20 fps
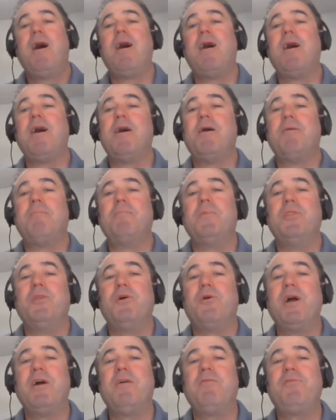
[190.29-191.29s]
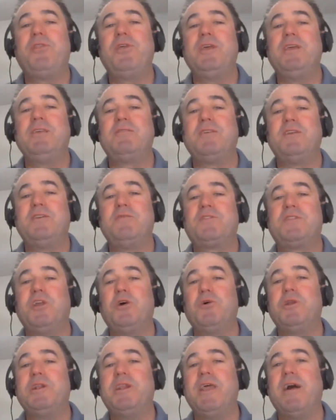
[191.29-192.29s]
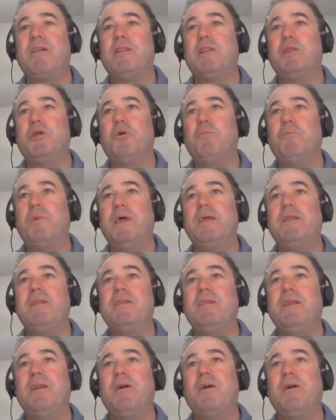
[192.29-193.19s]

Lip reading: There have things that have slowed it down a little bit,